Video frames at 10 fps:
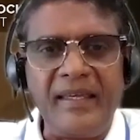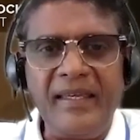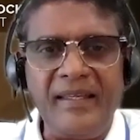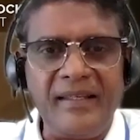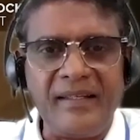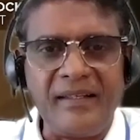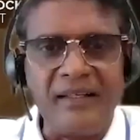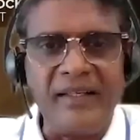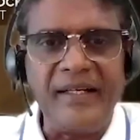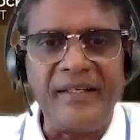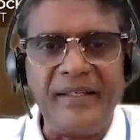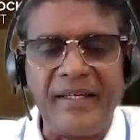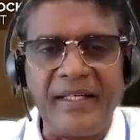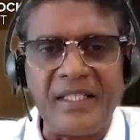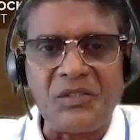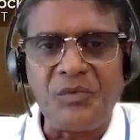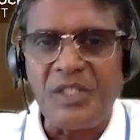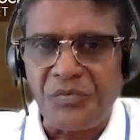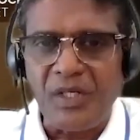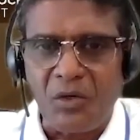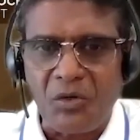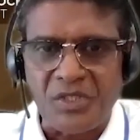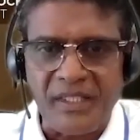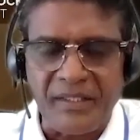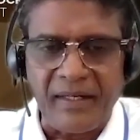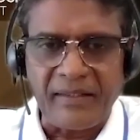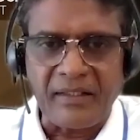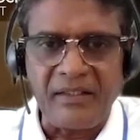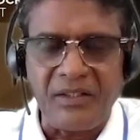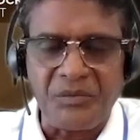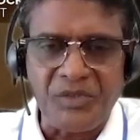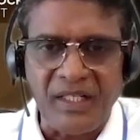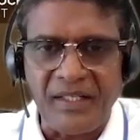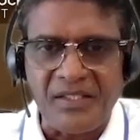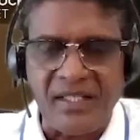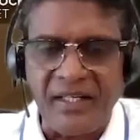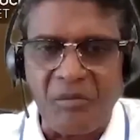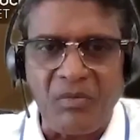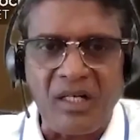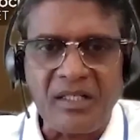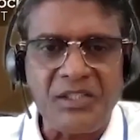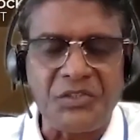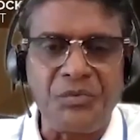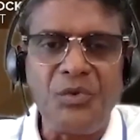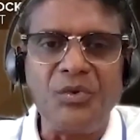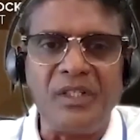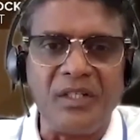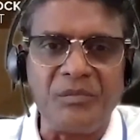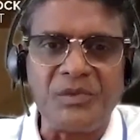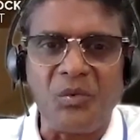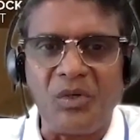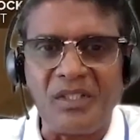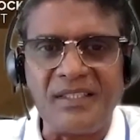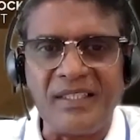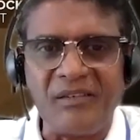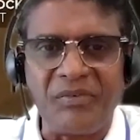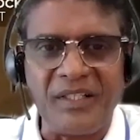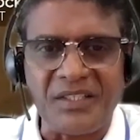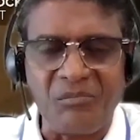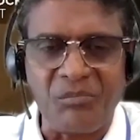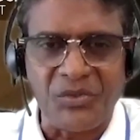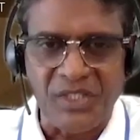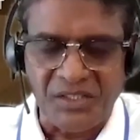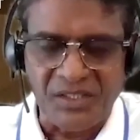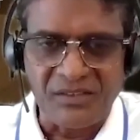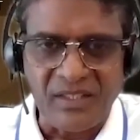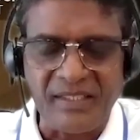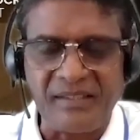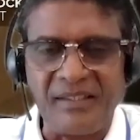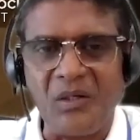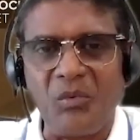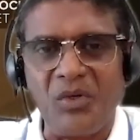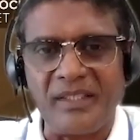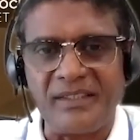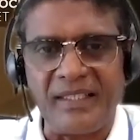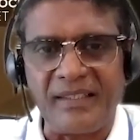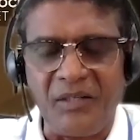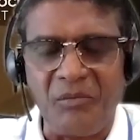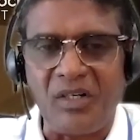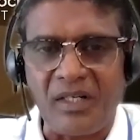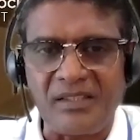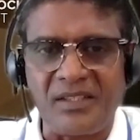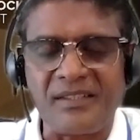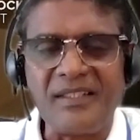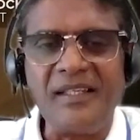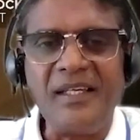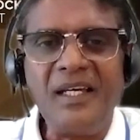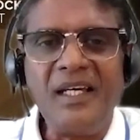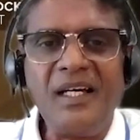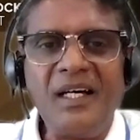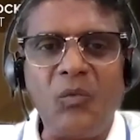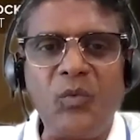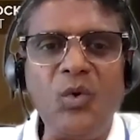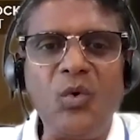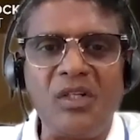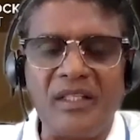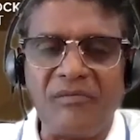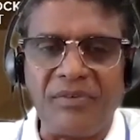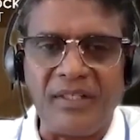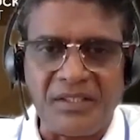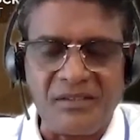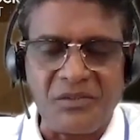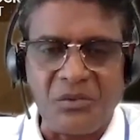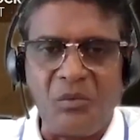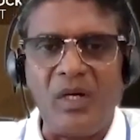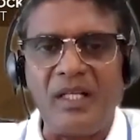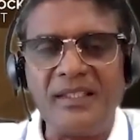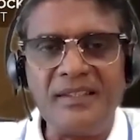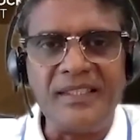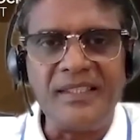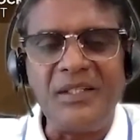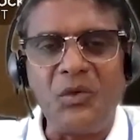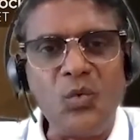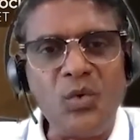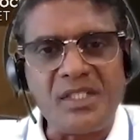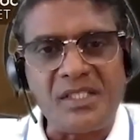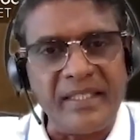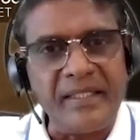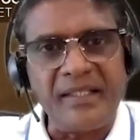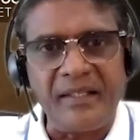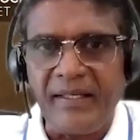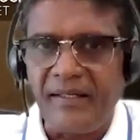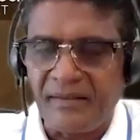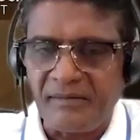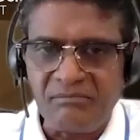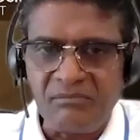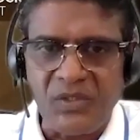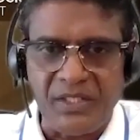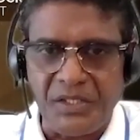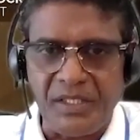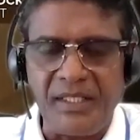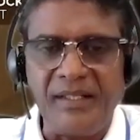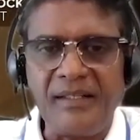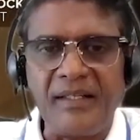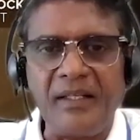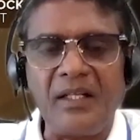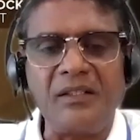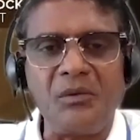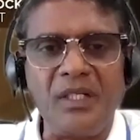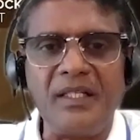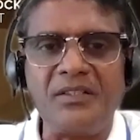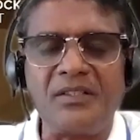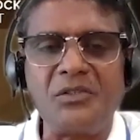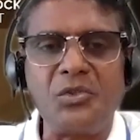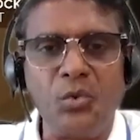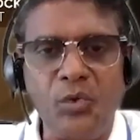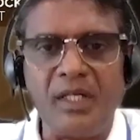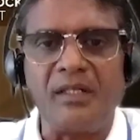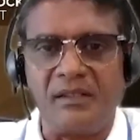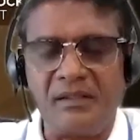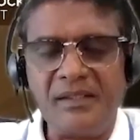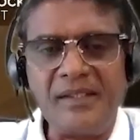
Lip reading: key lead indicators which we closely track in terms of understanding markets view in terms of what is the inflation projections, right? What exactly markets view on the inflation. So one is the US 10-year yield, Treasury yield. The other one is 2-year